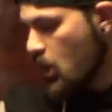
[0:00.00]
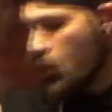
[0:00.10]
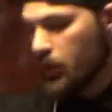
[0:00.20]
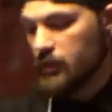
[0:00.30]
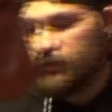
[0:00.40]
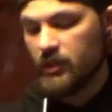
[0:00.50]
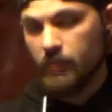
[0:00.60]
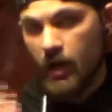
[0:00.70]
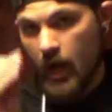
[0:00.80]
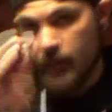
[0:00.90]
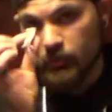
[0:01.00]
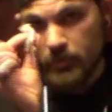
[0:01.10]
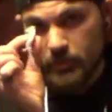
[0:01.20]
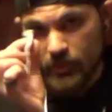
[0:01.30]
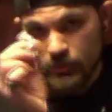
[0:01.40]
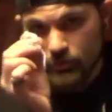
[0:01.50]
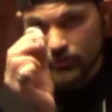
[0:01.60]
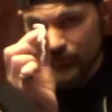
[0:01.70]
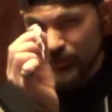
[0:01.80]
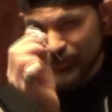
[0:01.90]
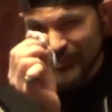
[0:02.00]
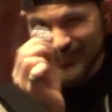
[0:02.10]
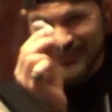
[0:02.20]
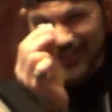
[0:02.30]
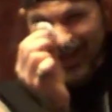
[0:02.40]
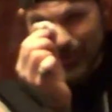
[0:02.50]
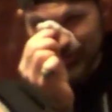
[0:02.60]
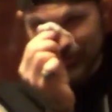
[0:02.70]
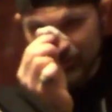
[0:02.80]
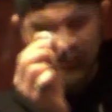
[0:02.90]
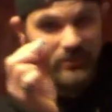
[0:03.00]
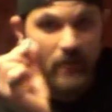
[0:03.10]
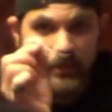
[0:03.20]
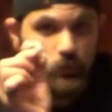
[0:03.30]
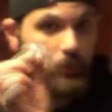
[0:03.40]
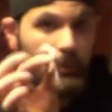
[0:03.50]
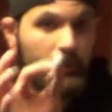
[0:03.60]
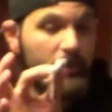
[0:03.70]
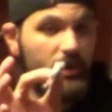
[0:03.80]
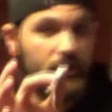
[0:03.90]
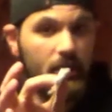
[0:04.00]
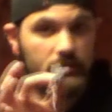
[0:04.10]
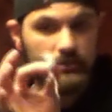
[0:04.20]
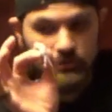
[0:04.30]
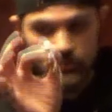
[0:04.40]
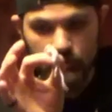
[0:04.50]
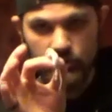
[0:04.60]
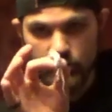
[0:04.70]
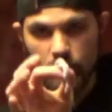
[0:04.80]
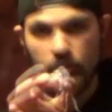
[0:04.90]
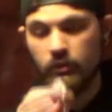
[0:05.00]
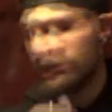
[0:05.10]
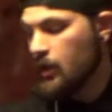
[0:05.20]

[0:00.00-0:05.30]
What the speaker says: We're going to feed him a hopper. Remember I showed you in the video, this is the hopper. This is not the one I put in my mouth, guys. So just so you know.